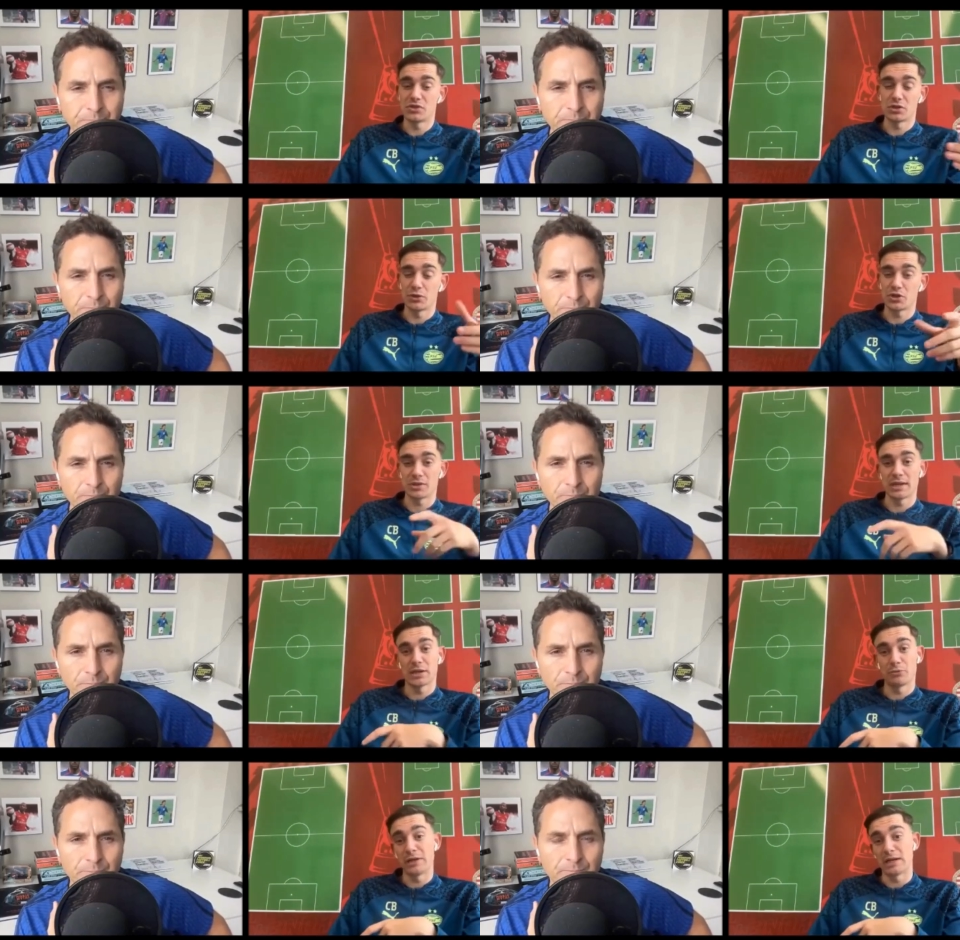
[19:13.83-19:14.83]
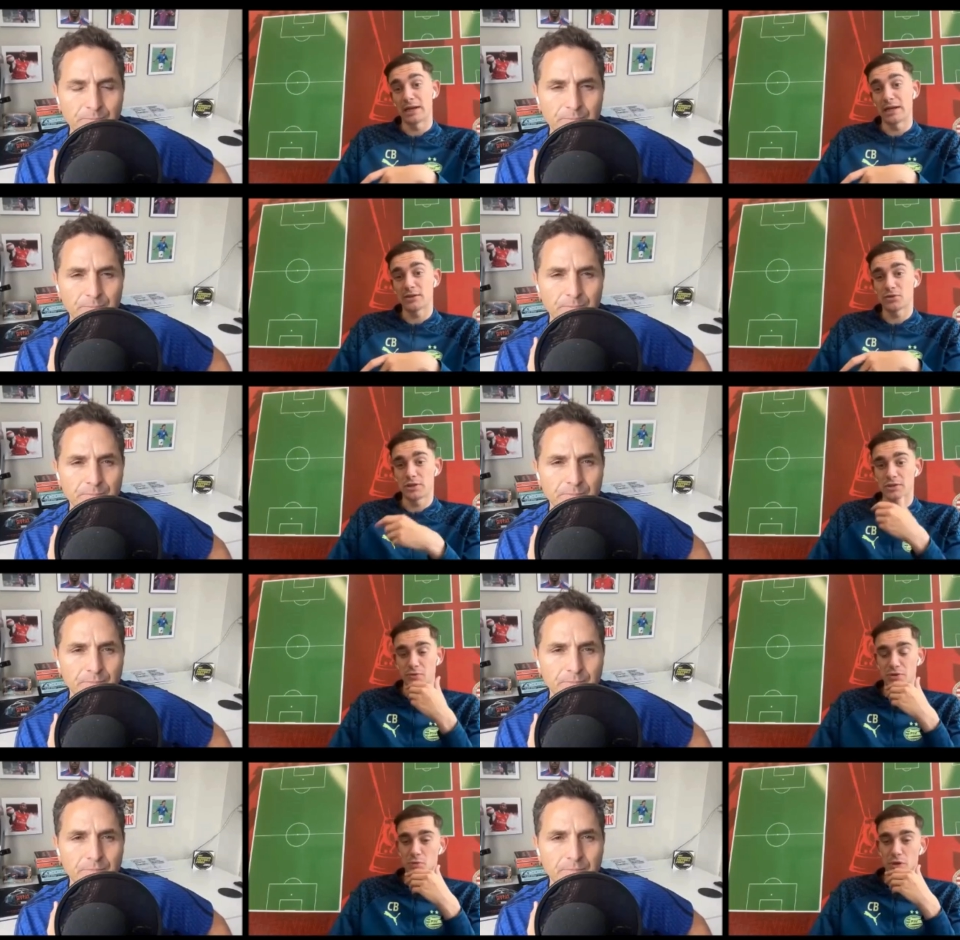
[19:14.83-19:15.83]
Speaker 1: in situations that they really like. So
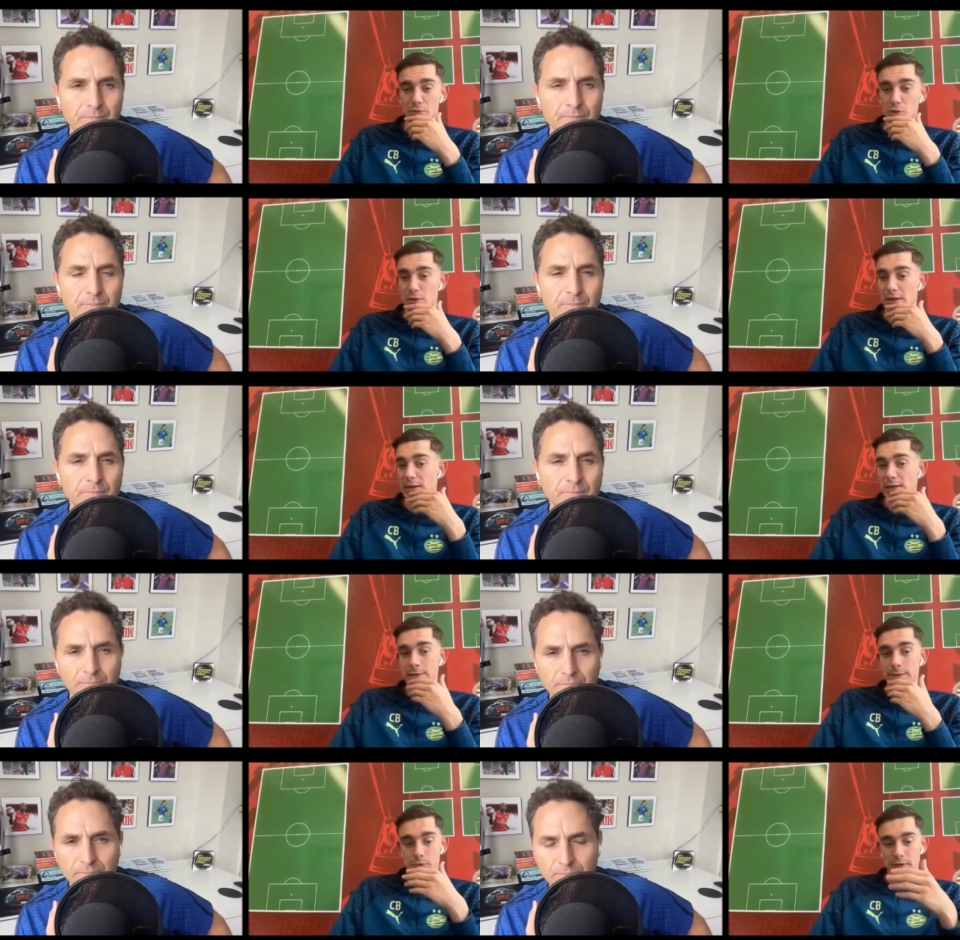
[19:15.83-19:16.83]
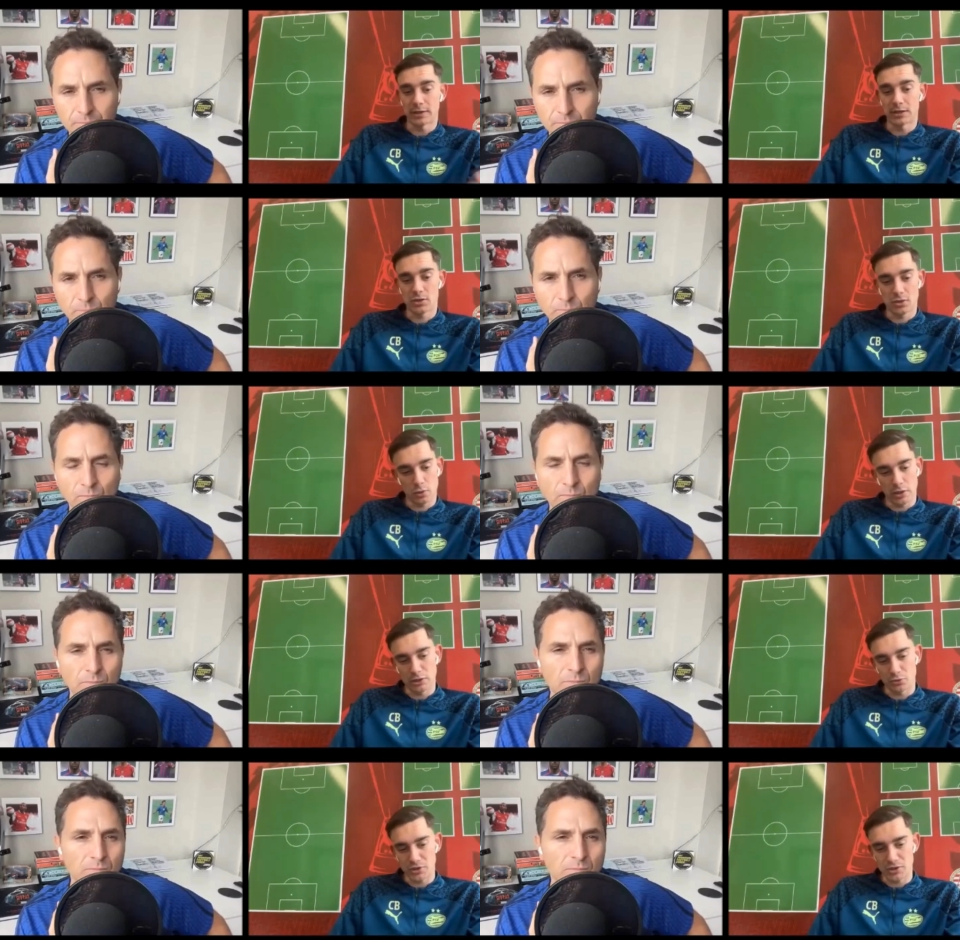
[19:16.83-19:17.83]
that's the reason why we do that. So I think it's
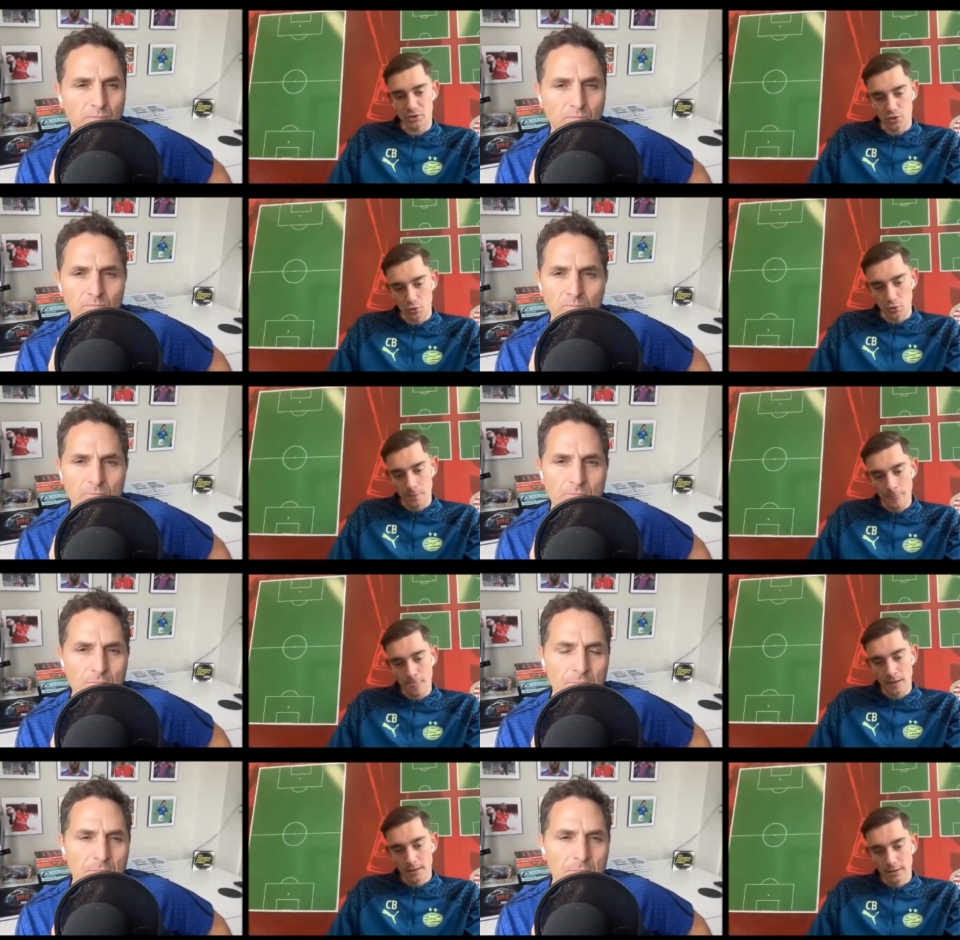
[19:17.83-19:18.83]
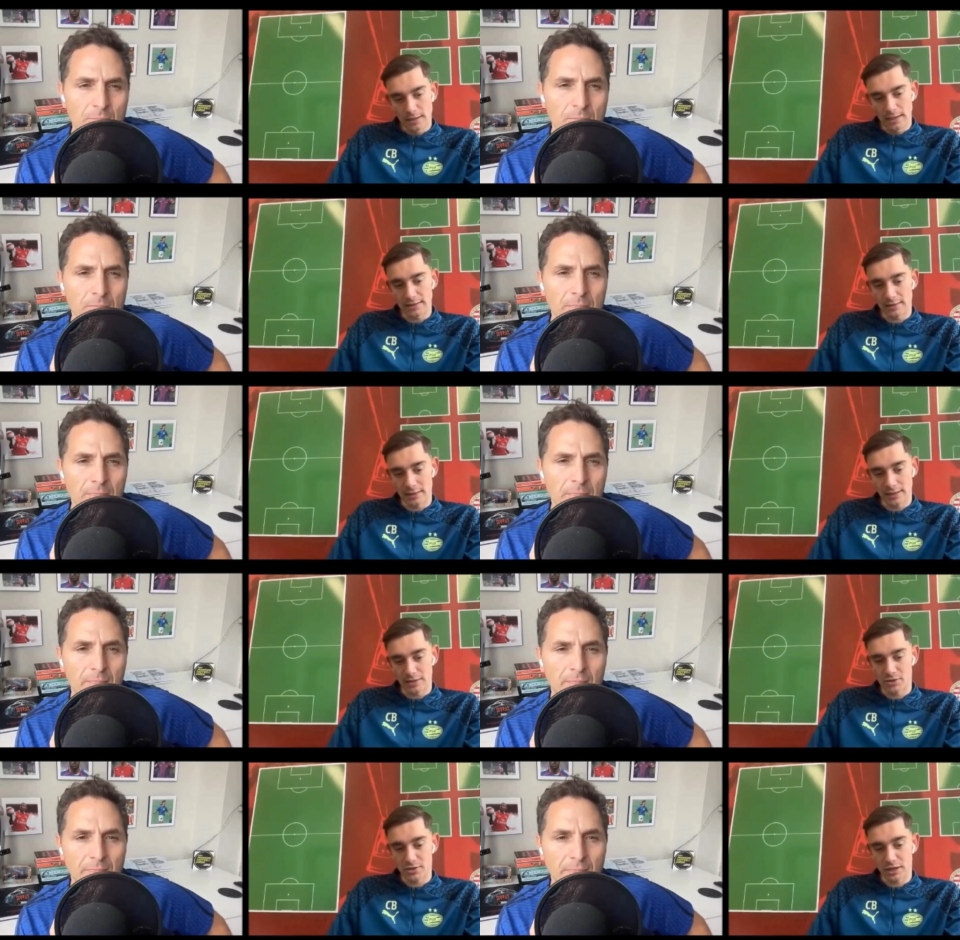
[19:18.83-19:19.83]
quite interesting to let
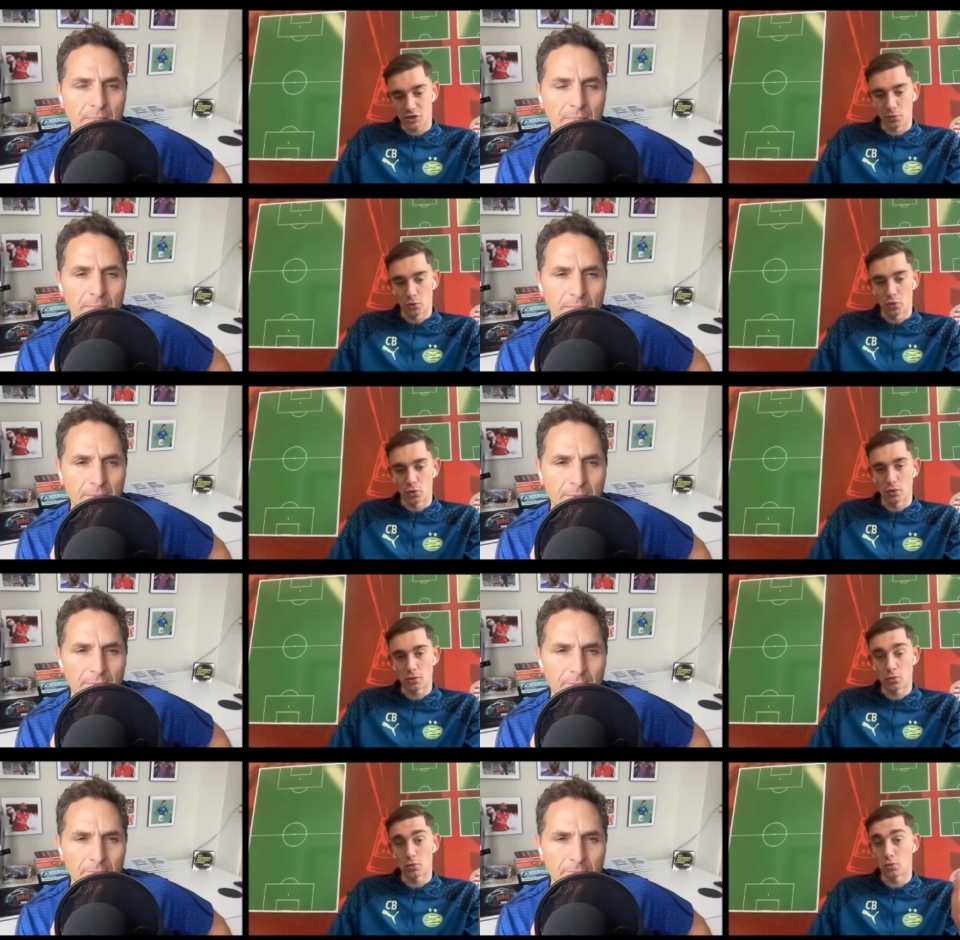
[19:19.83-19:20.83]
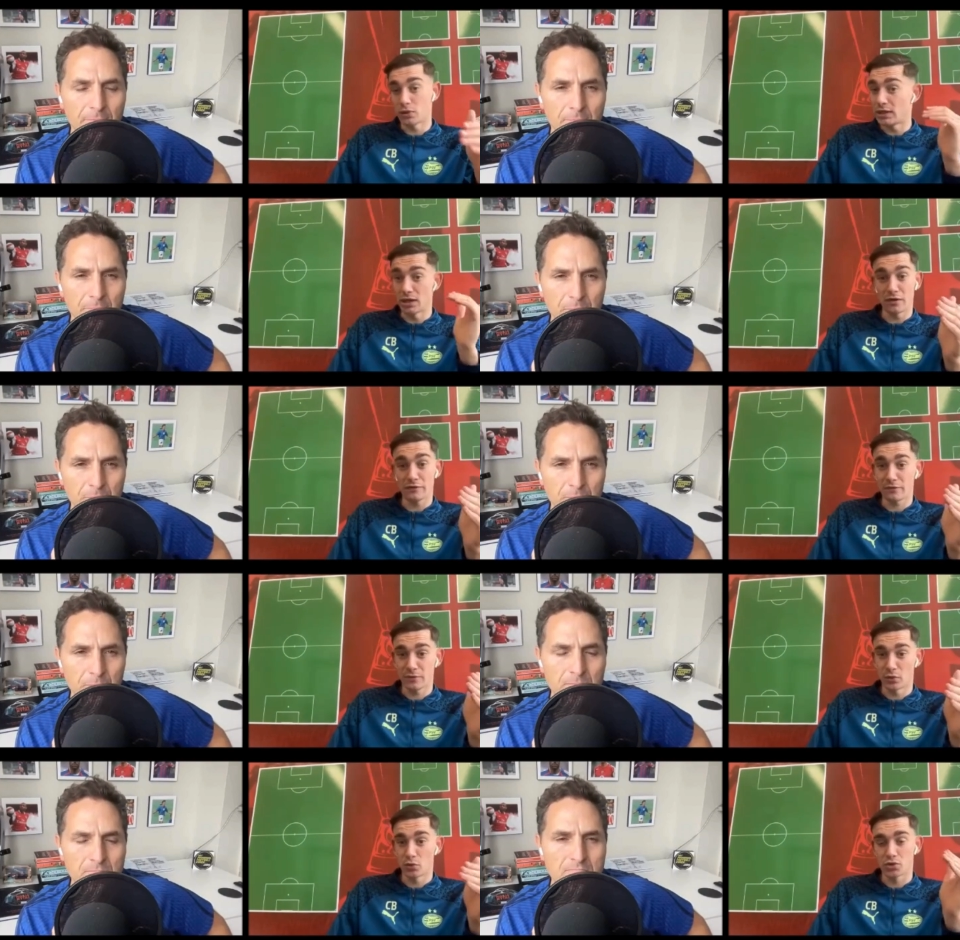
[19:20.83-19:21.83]
kids explore what they love,
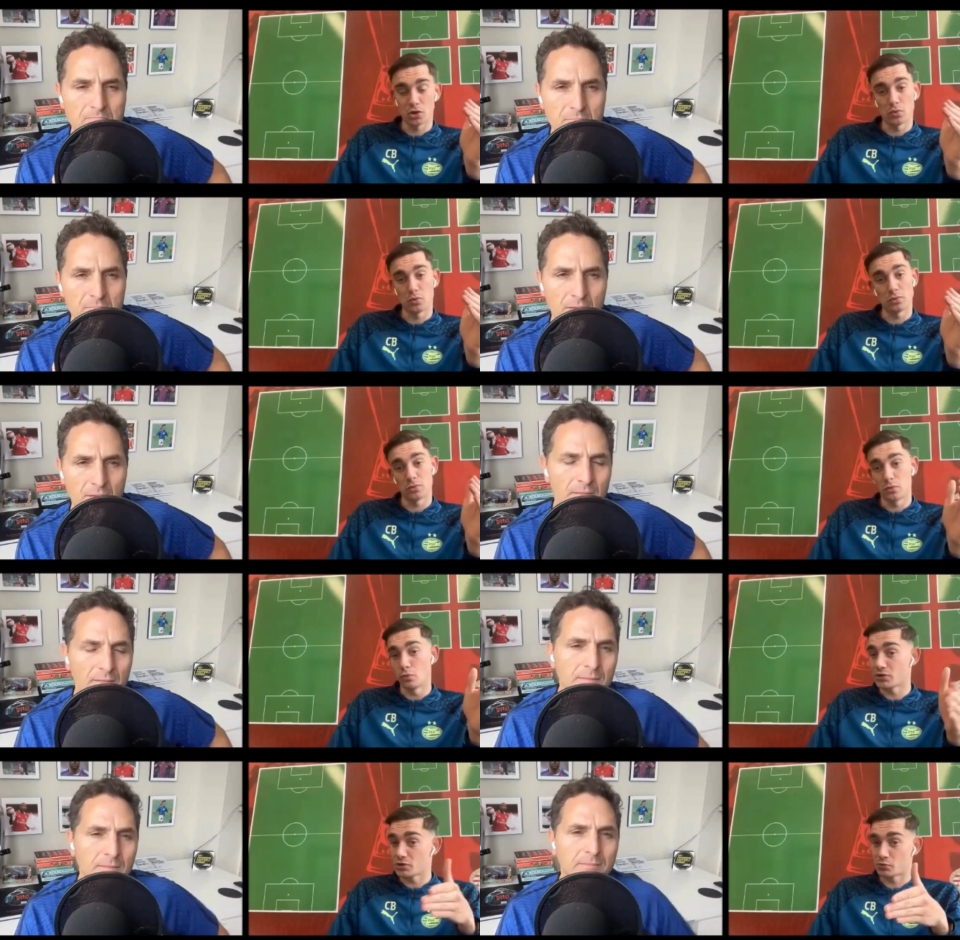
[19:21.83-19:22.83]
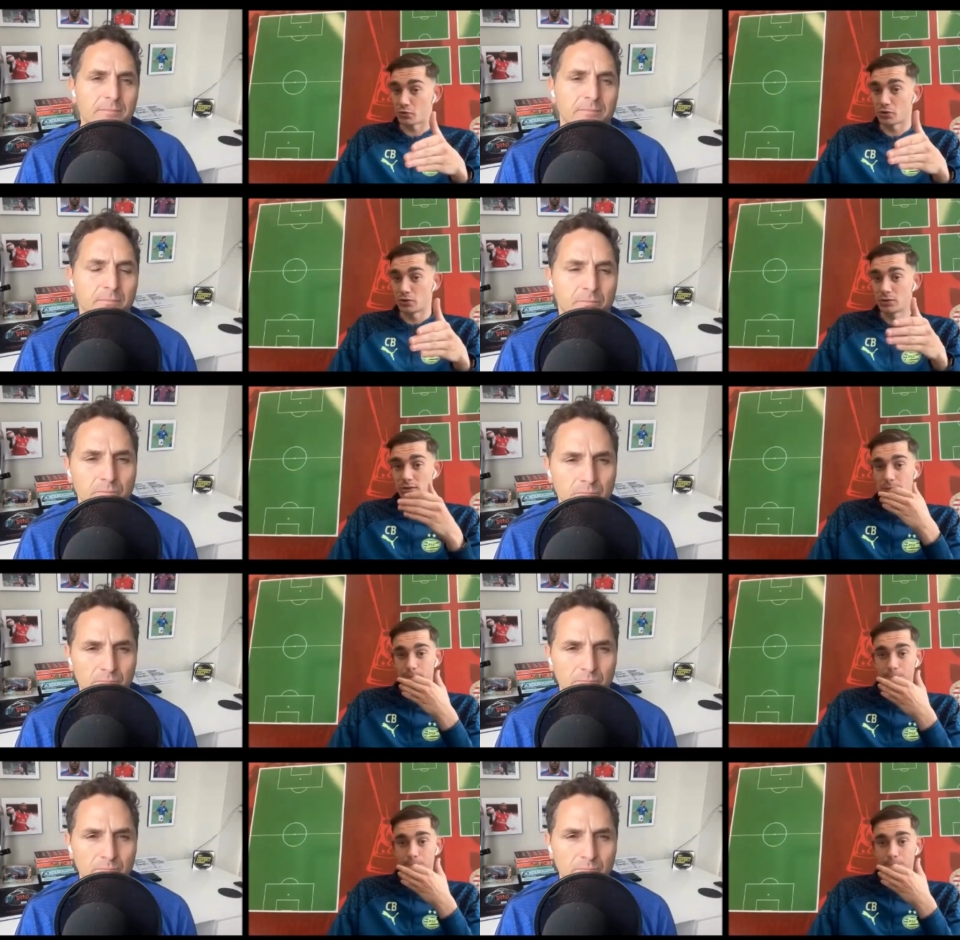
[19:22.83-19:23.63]
but also where's the struggle.